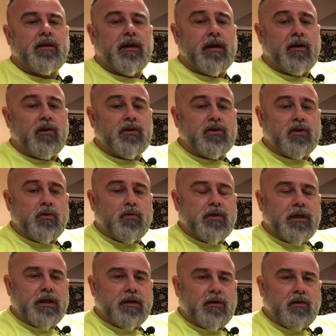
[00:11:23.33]
And I do
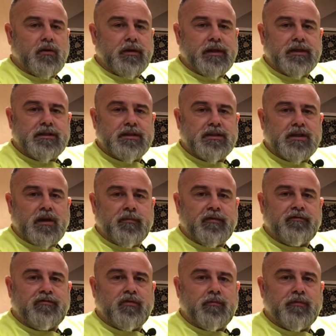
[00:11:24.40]
think a lot of this is coming
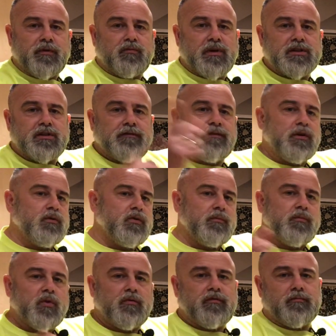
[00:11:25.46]
from the rest of
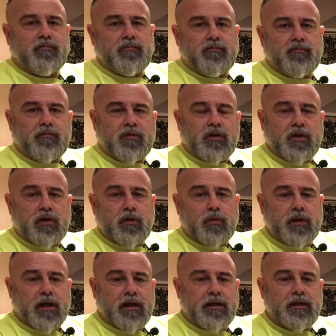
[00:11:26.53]
Europe, not from the
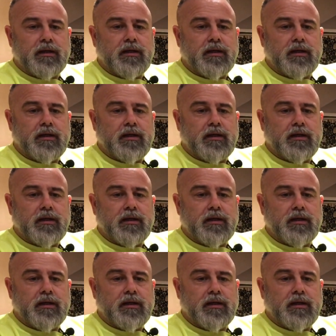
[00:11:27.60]
UK.